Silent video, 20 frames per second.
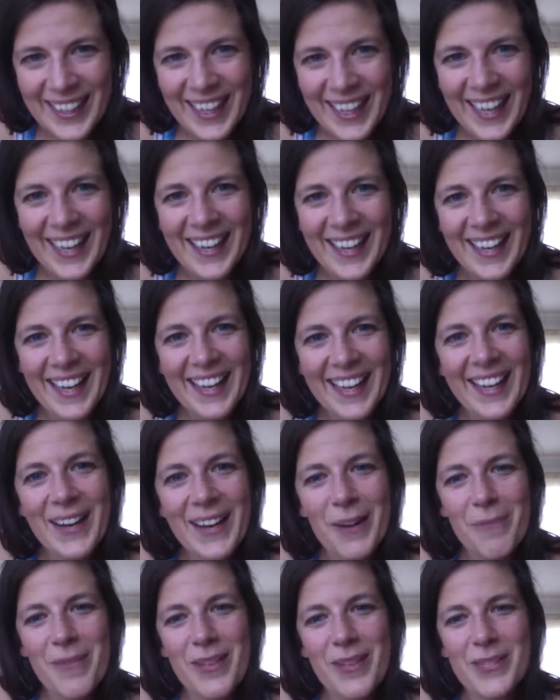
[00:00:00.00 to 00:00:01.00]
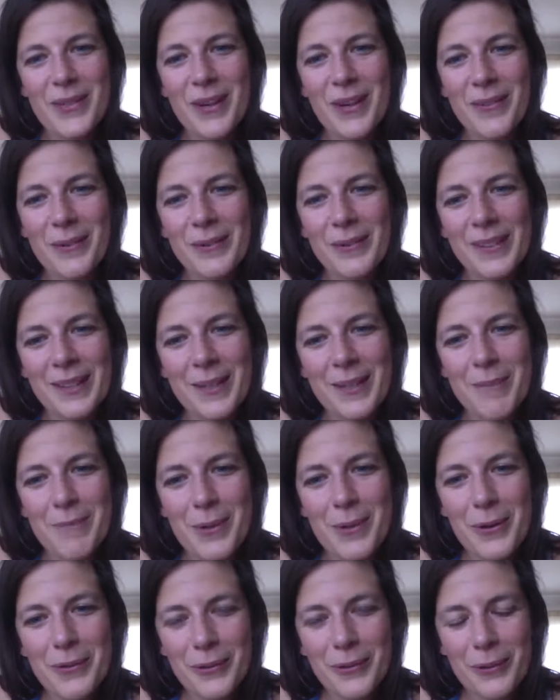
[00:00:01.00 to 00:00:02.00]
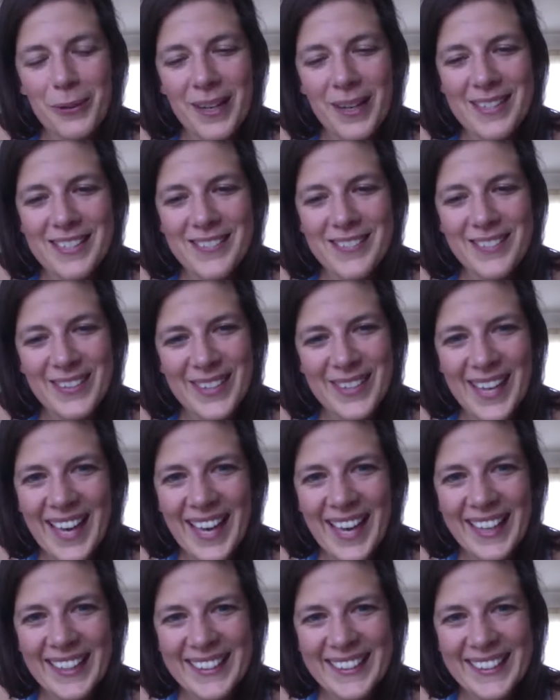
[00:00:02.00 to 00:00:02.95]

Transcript: And I hope that you have a really beautiful rest of your day.